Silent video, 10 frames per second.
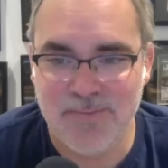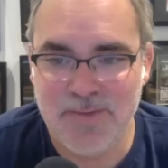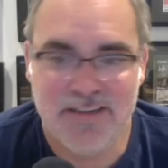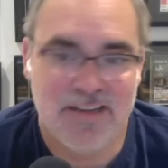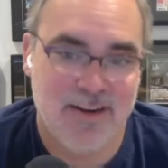I
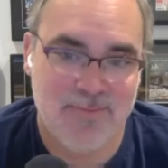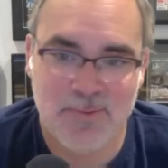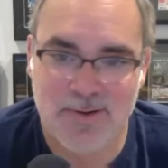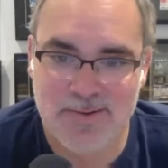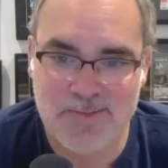mean, I
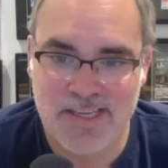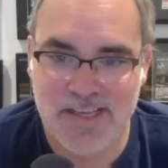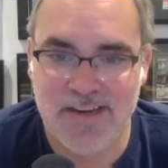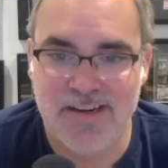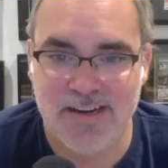remember when I was a
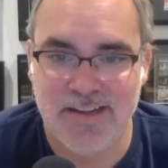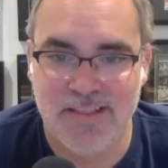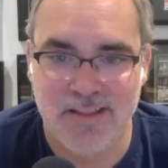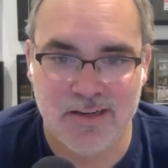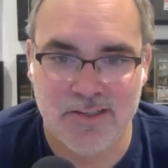kid and I
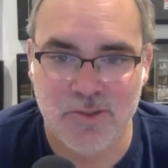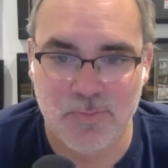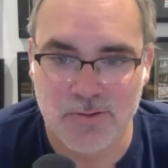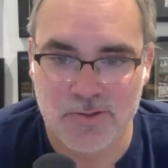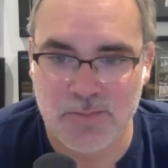thought a two
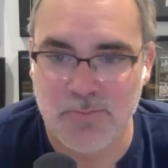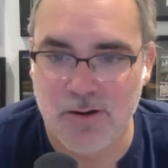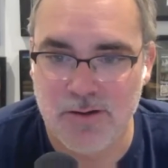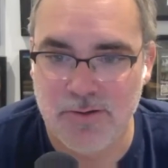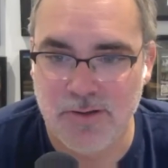person
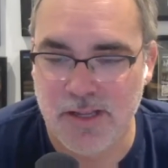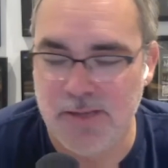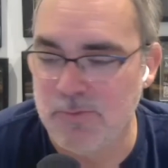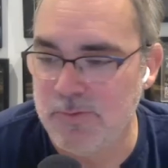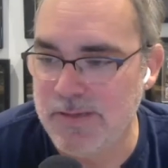Mario
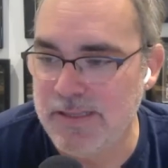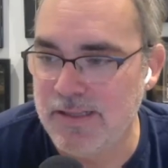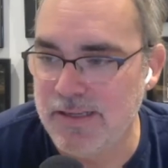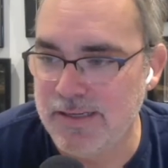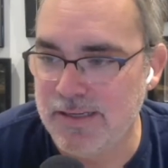game would be
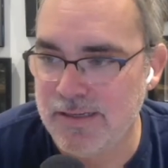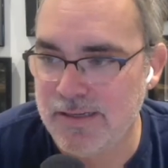like